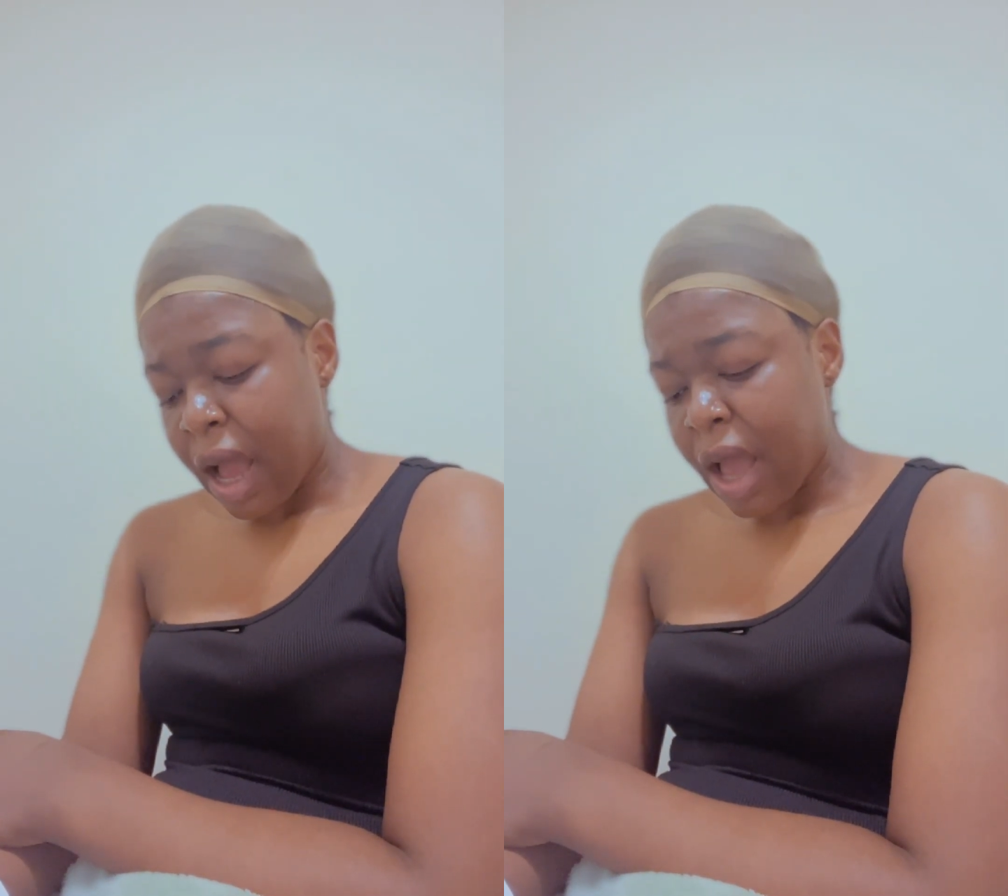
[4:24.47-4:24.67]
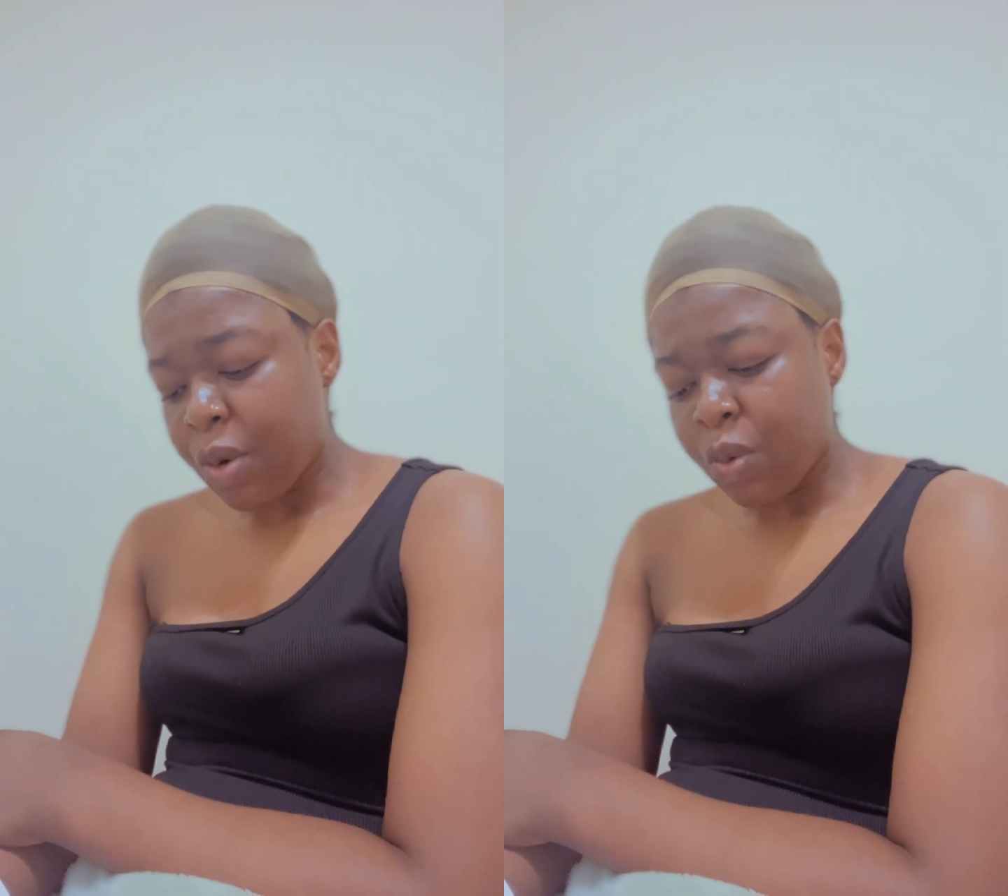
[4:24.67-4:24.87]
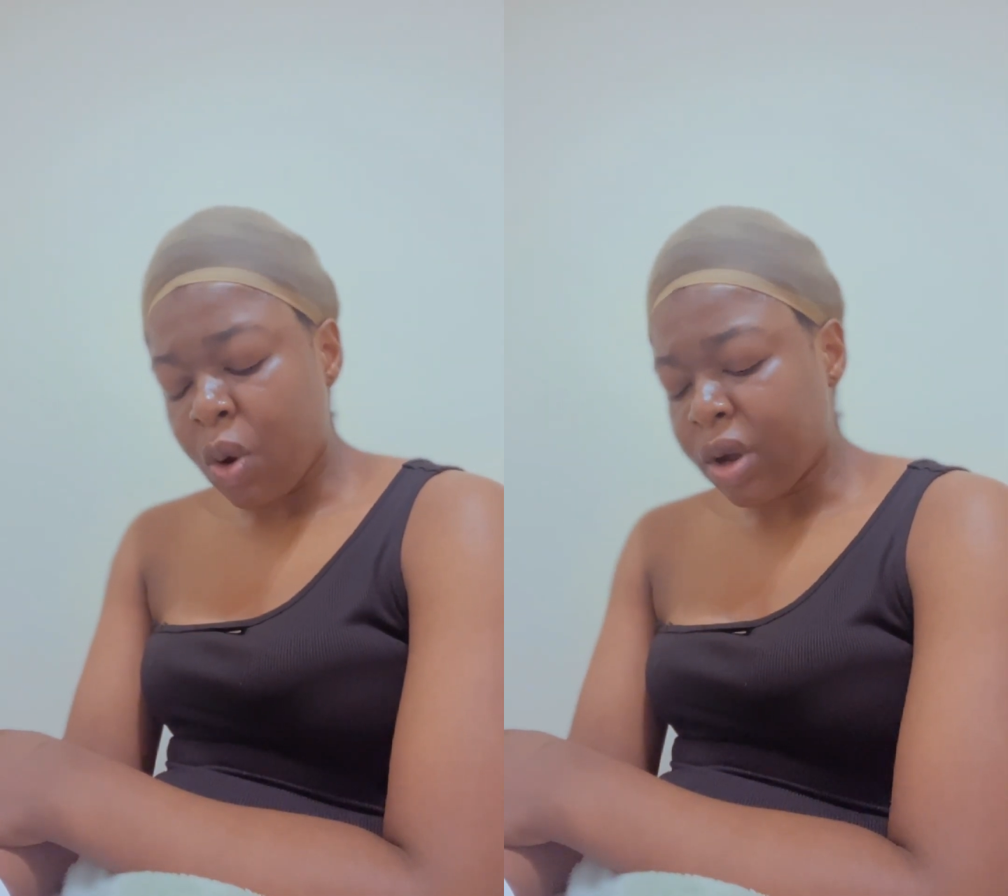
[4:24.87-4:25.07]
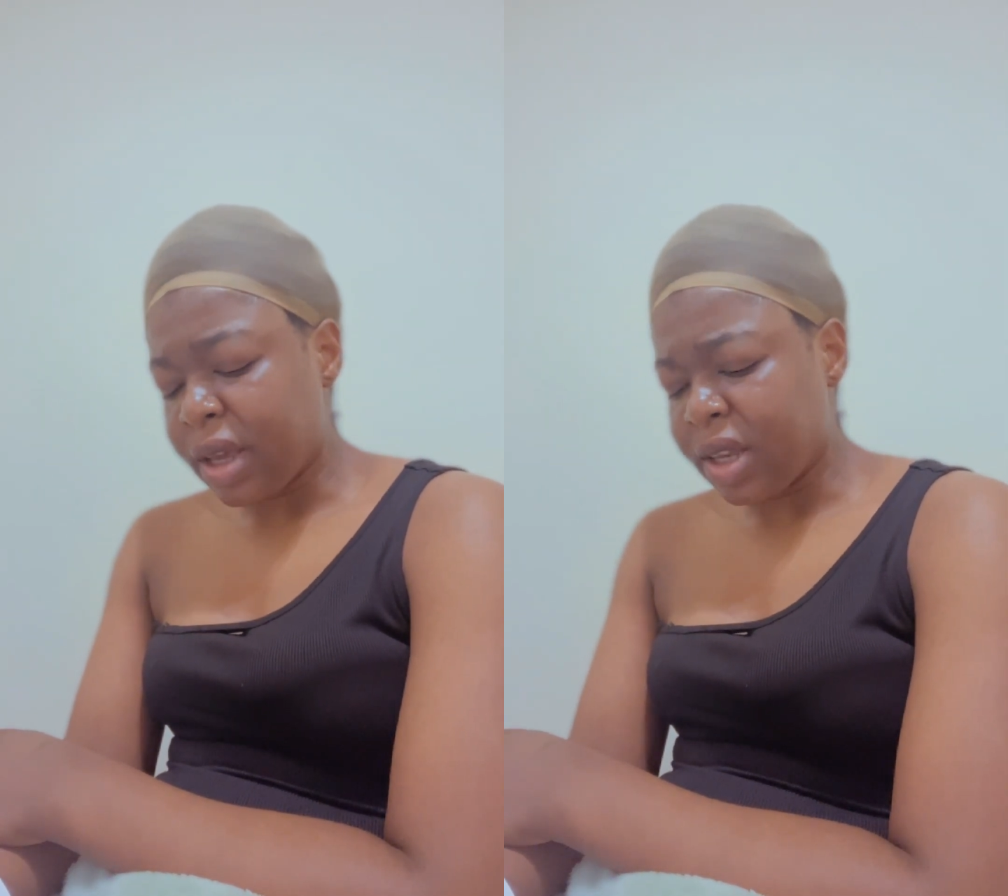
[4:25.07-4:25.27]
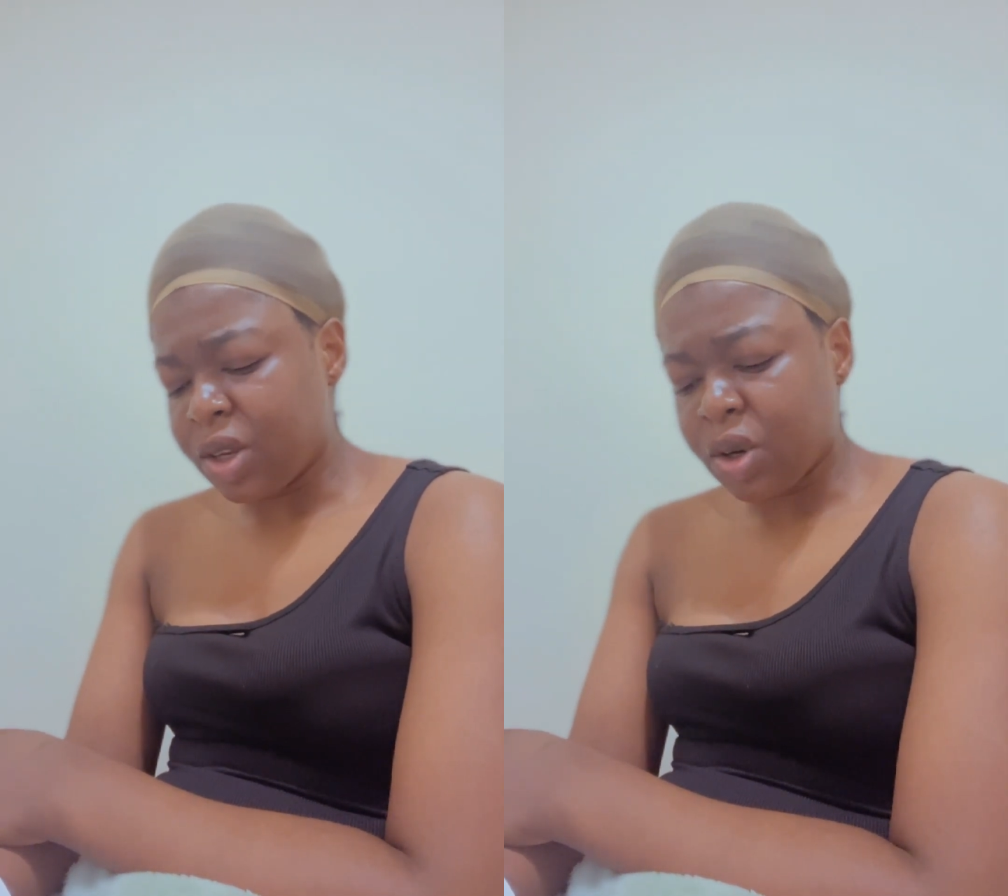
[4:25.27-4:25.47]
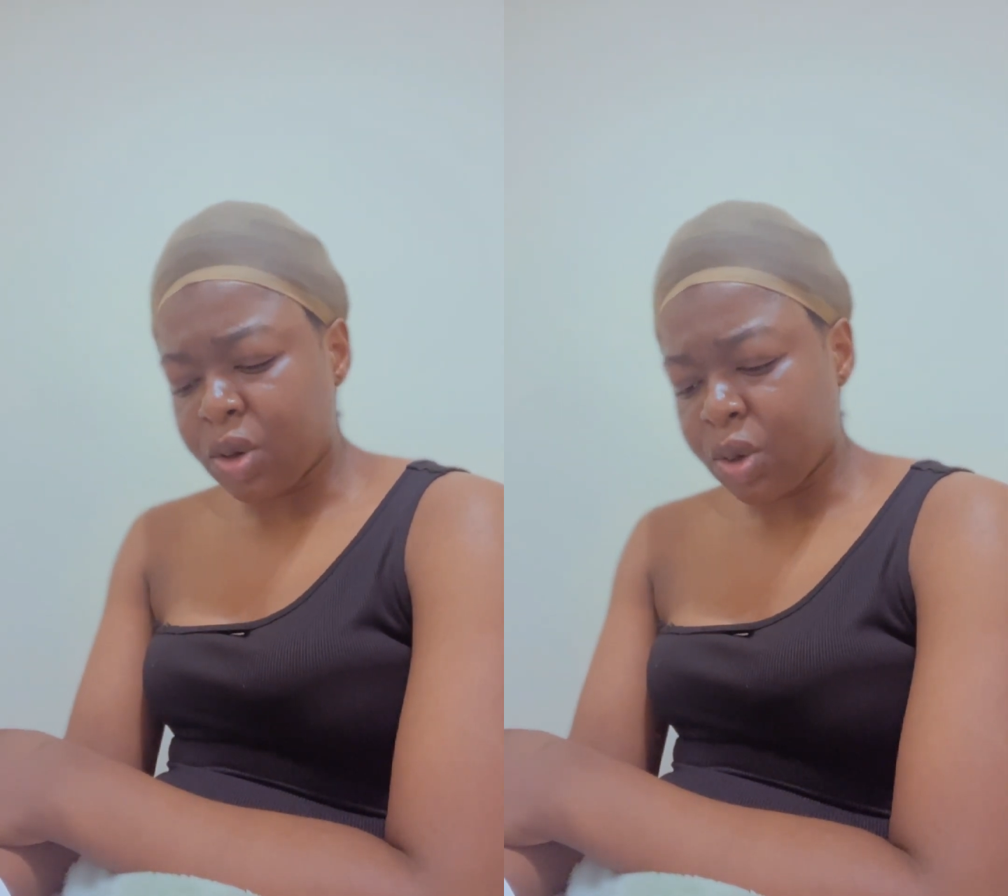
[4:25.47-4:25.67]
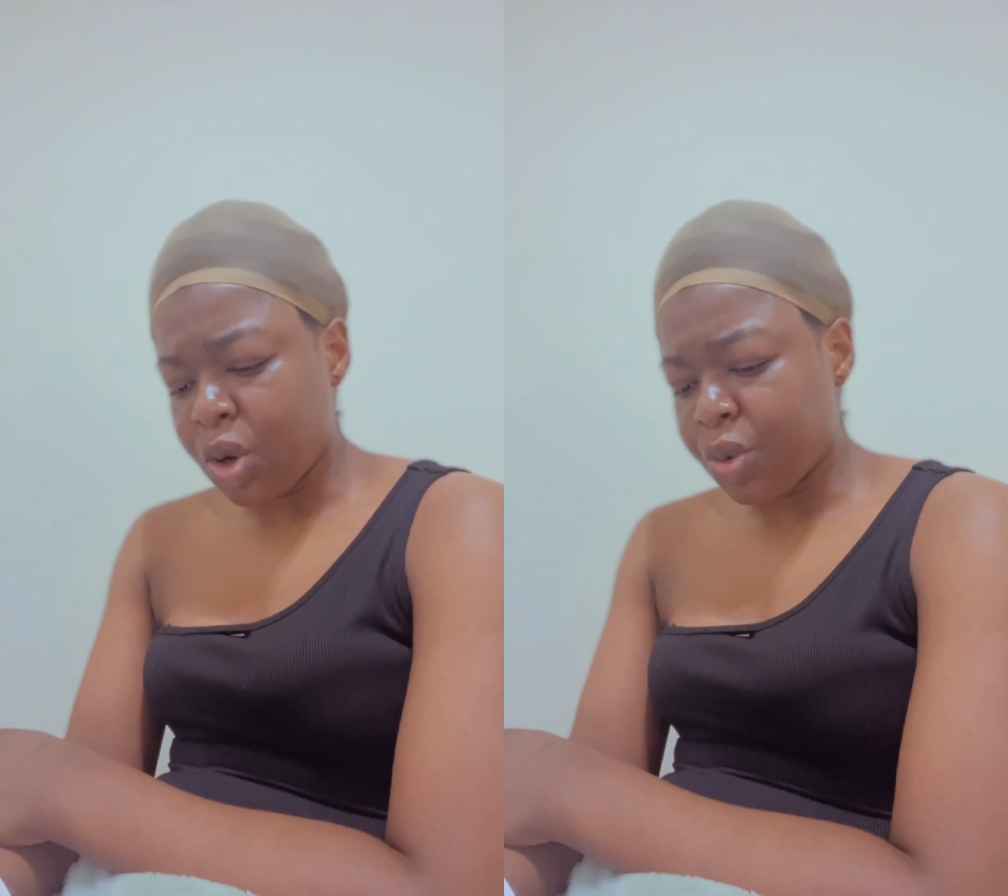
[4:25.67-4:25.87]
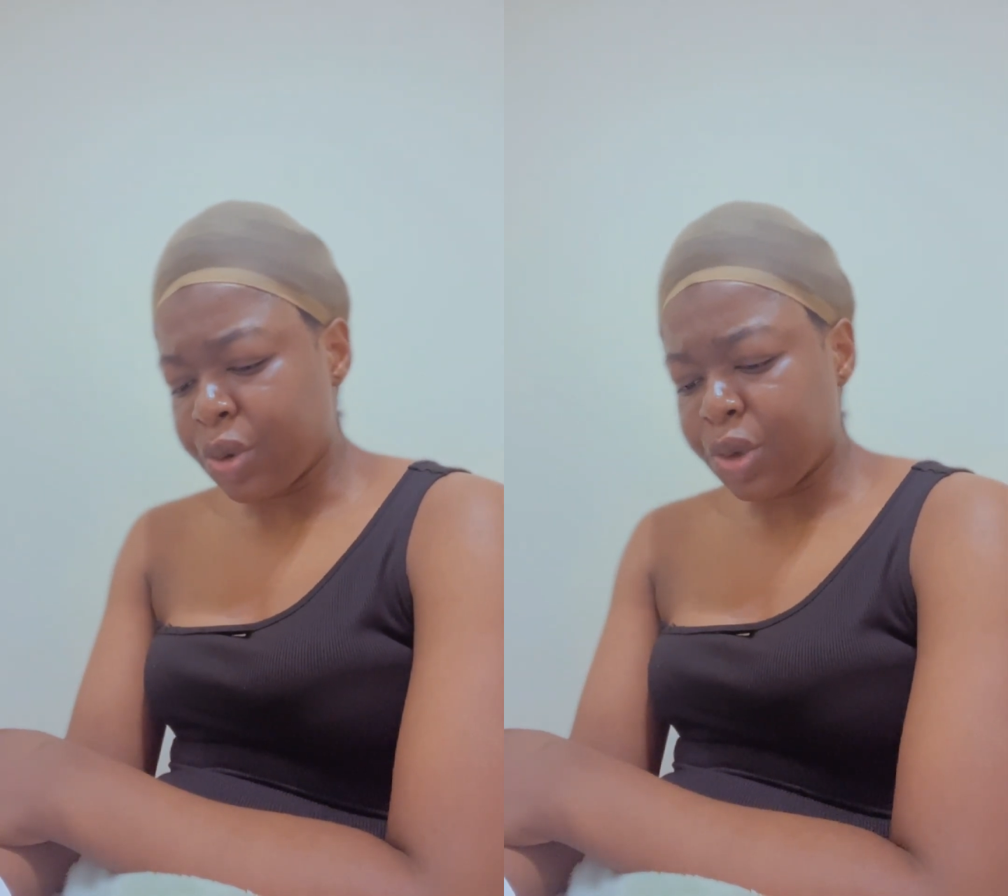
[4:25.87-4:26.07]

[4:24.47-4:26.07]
I walk in your glory,